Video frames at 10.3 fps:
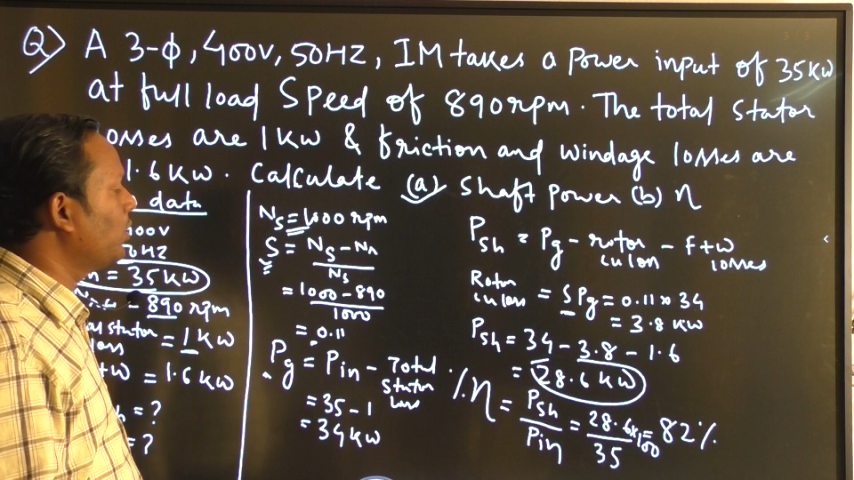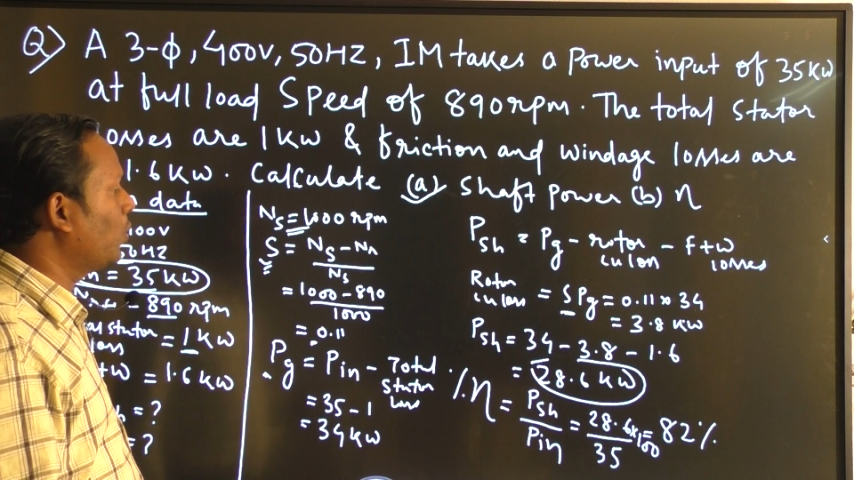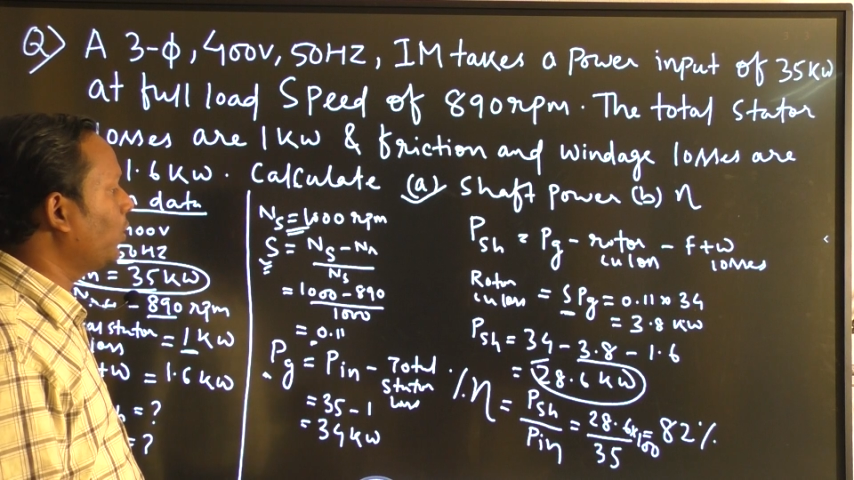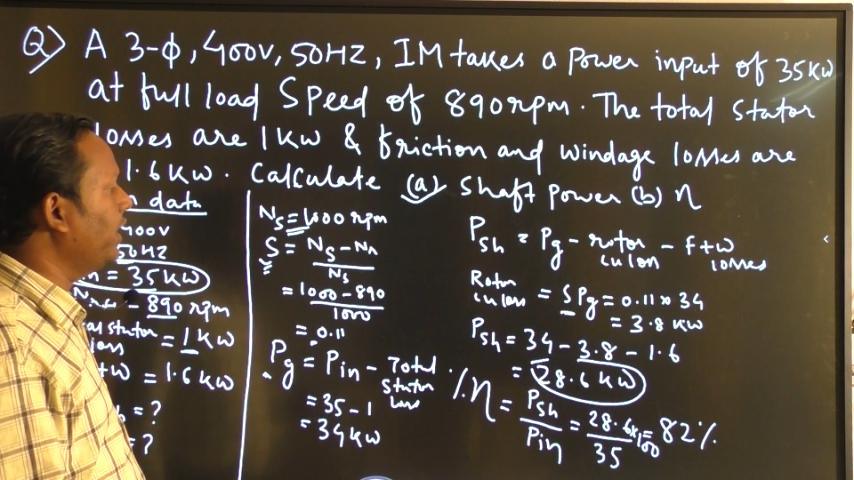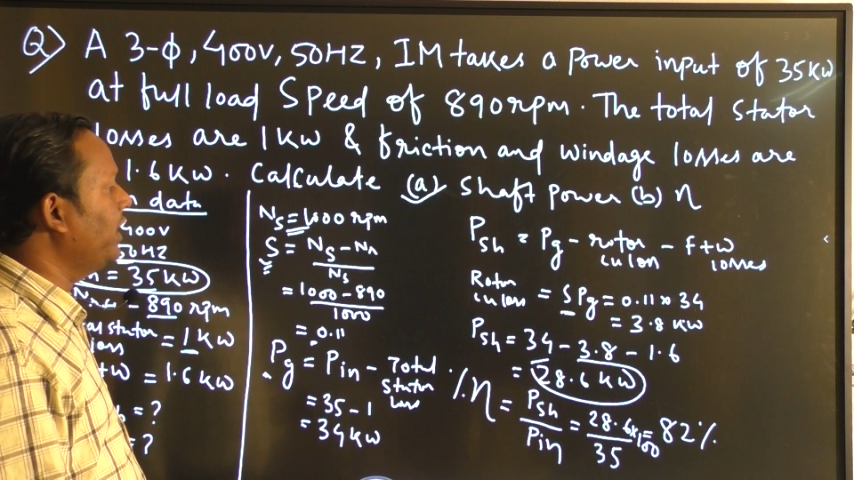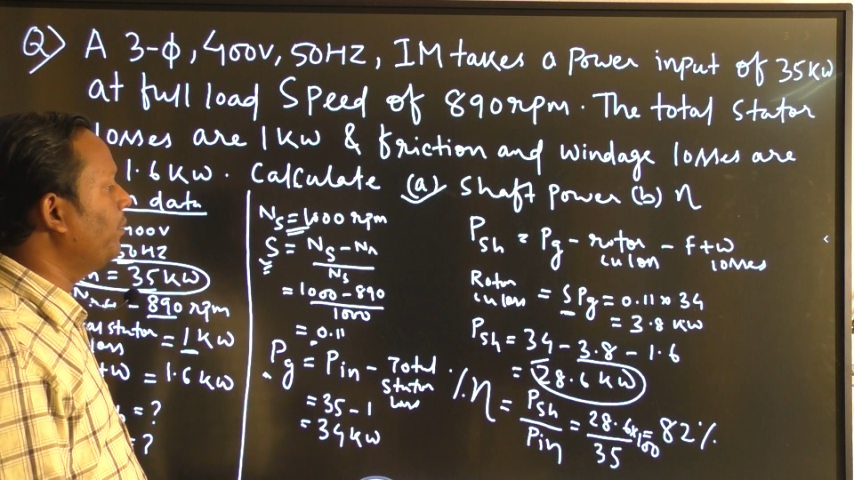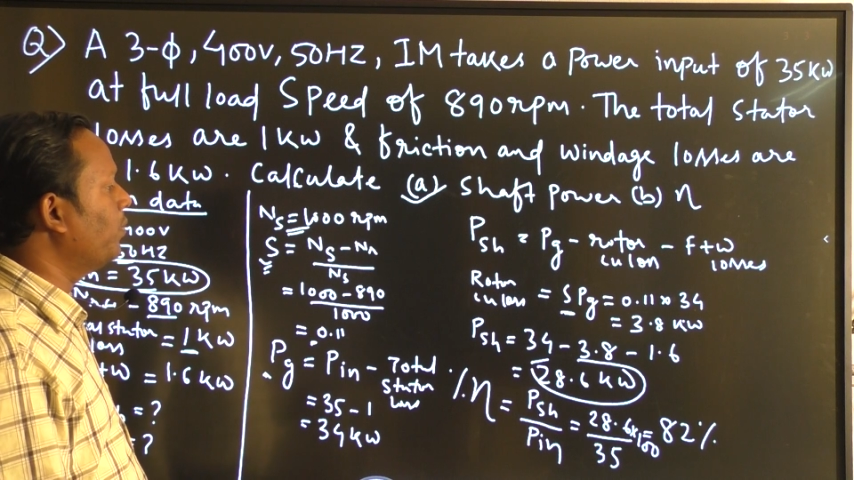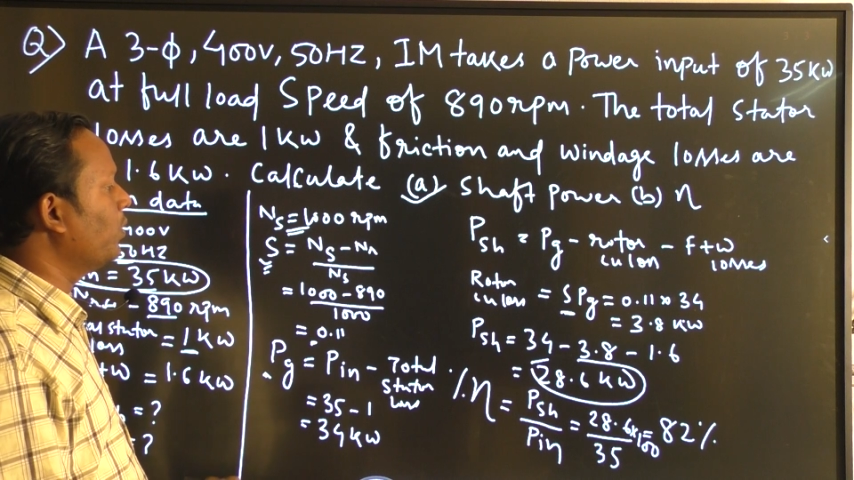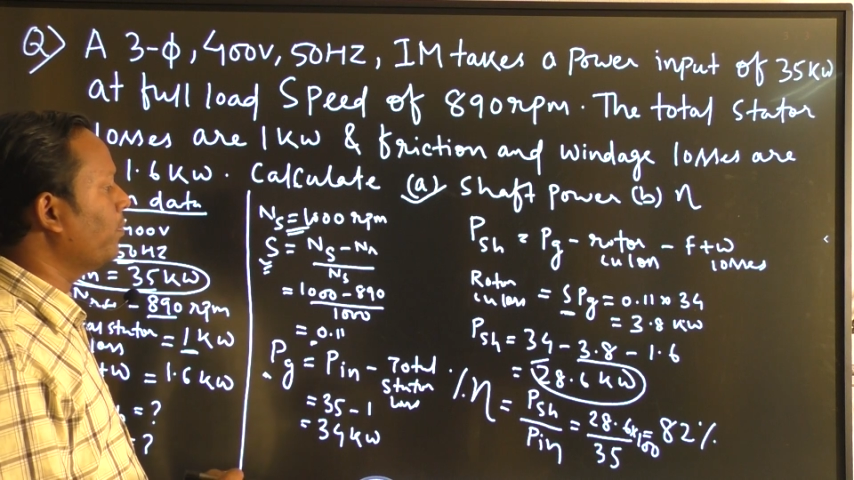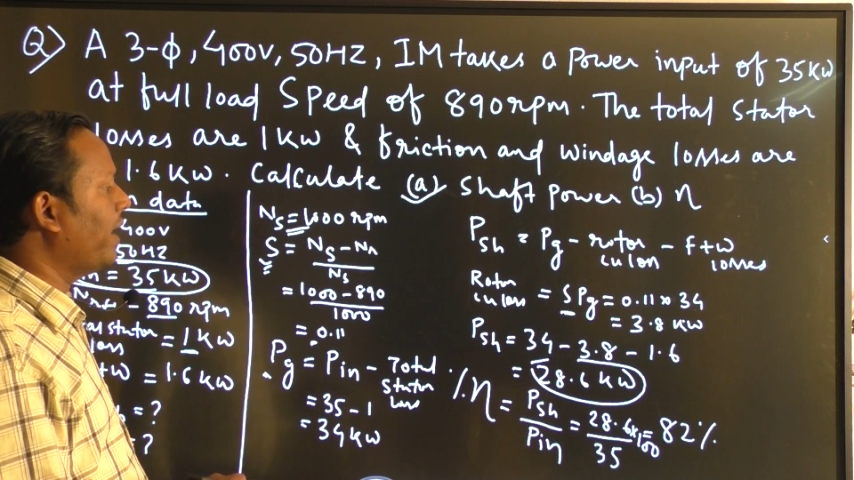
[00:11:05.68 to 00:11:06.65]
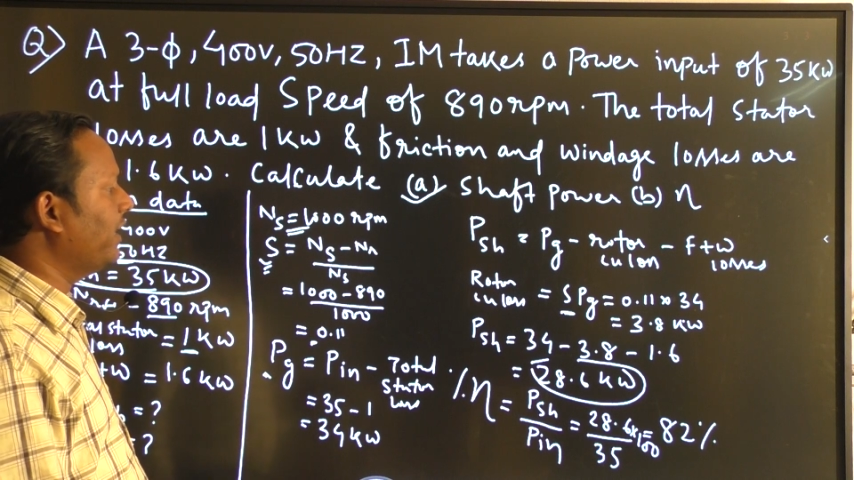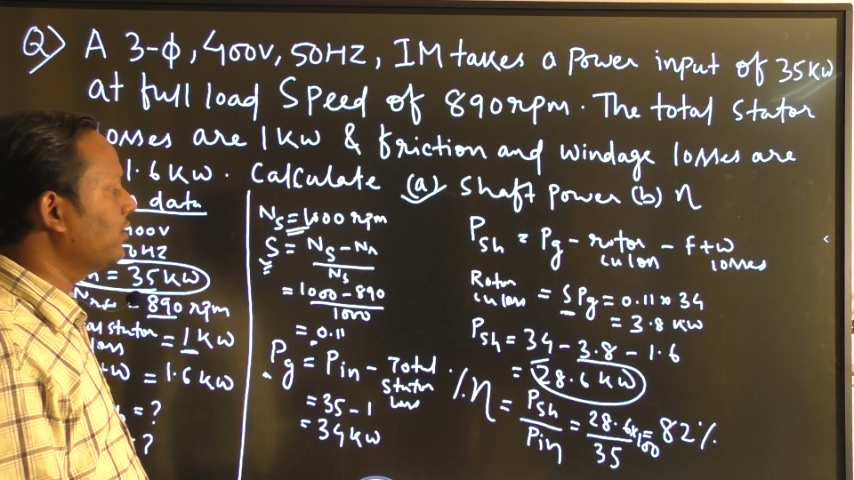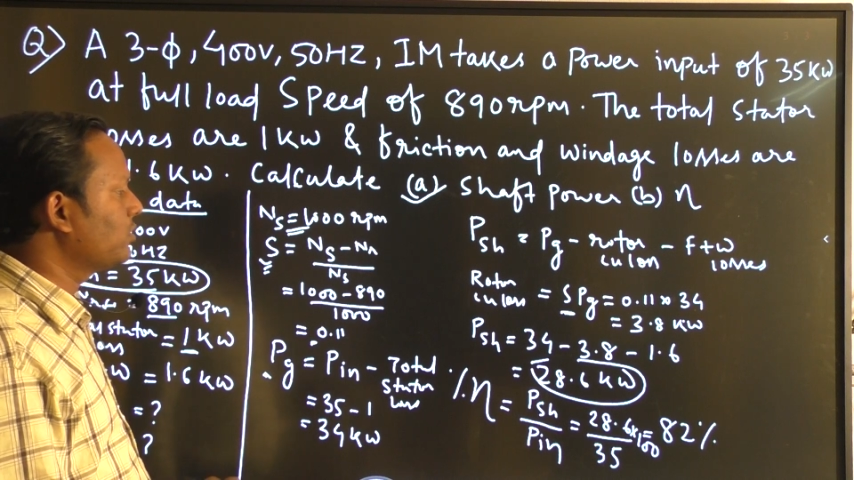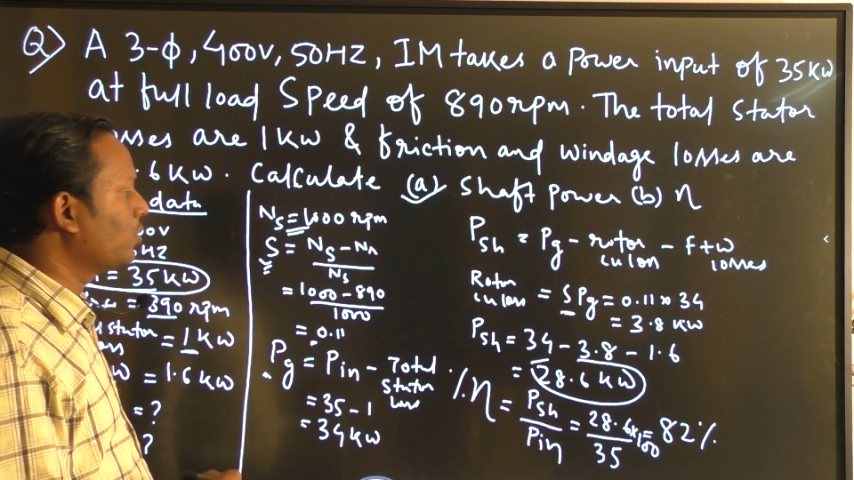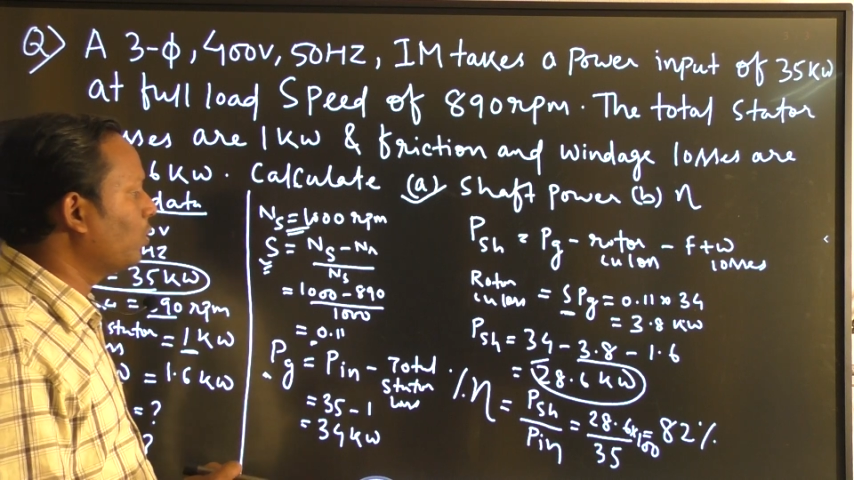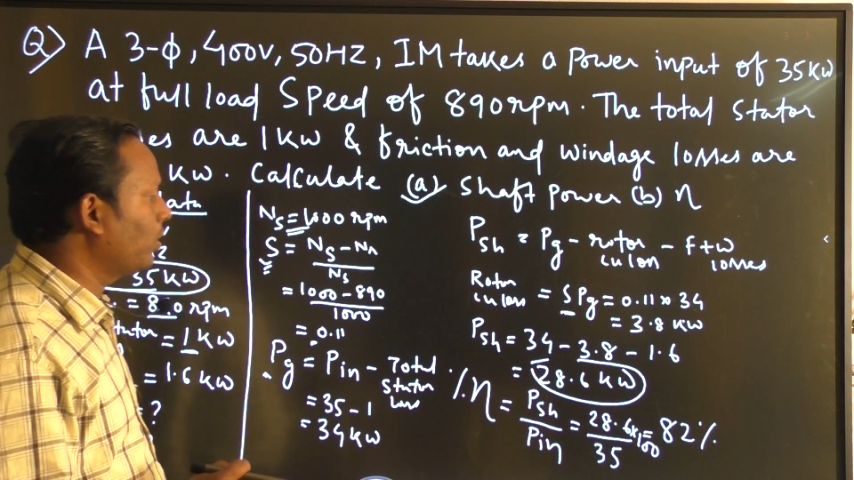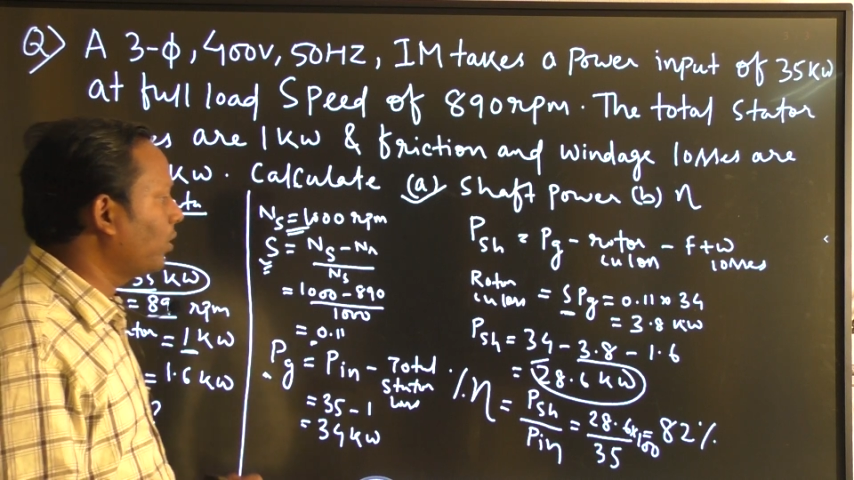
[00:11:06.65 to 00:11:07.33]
rotor input minus rotor